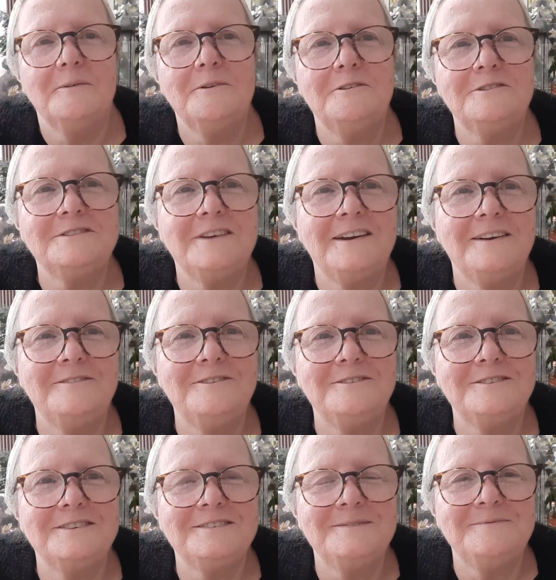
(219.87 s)
We'll also have a
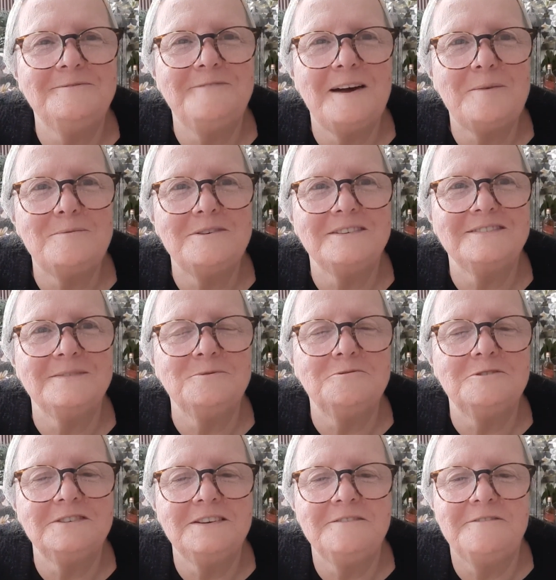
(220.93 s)
look at some fabrics, some
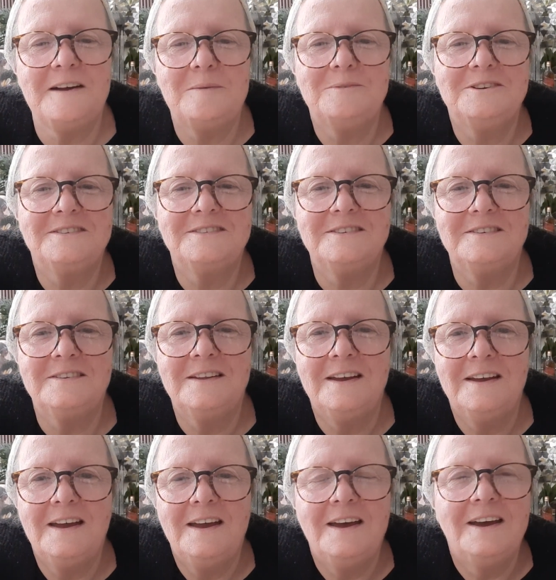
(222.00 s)
quilting fabrics that
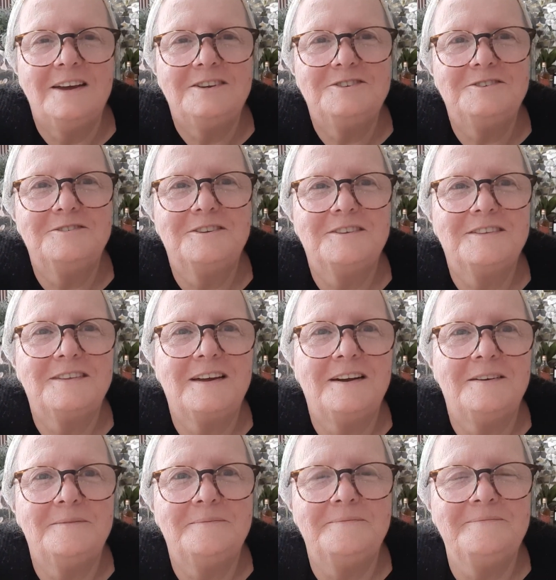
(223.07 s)
Judith
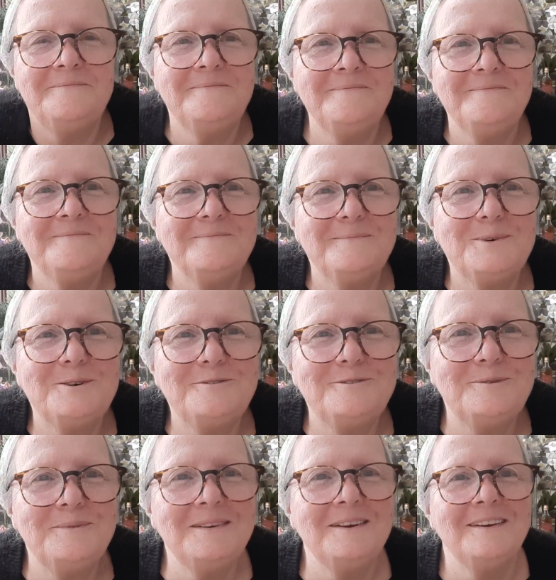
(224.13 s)
bought
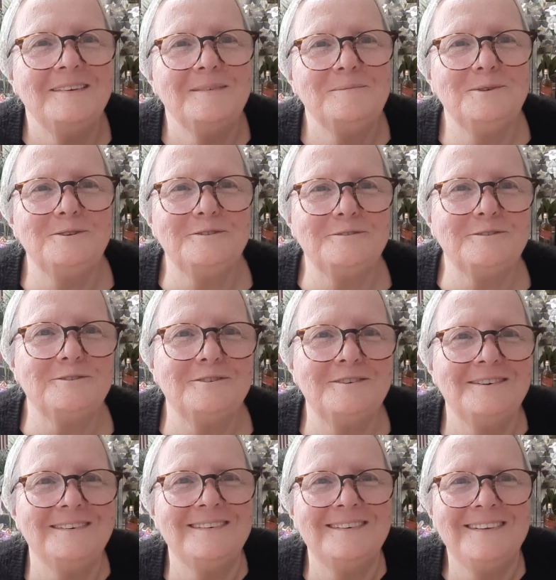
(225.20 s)
for me. A beautiful